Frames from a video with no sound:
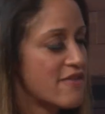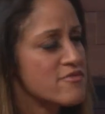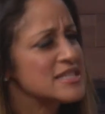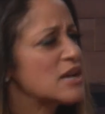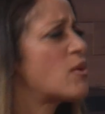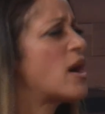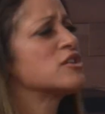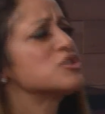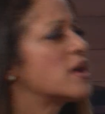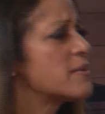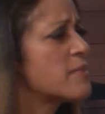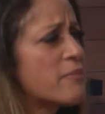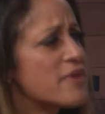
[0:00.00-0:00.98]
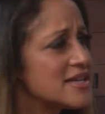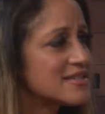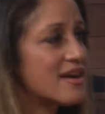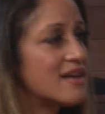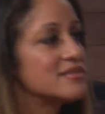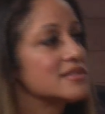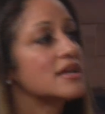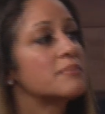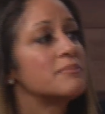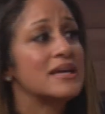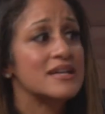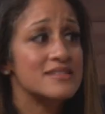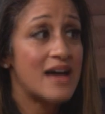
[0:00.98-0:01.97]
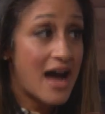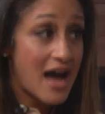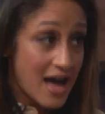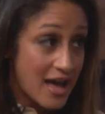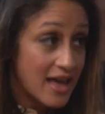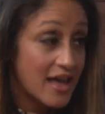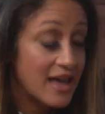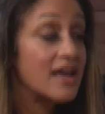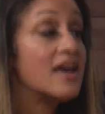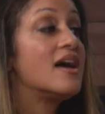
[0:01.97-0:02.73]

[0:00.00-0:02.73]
Everyone's like, why don't you want to be president? I was like, because I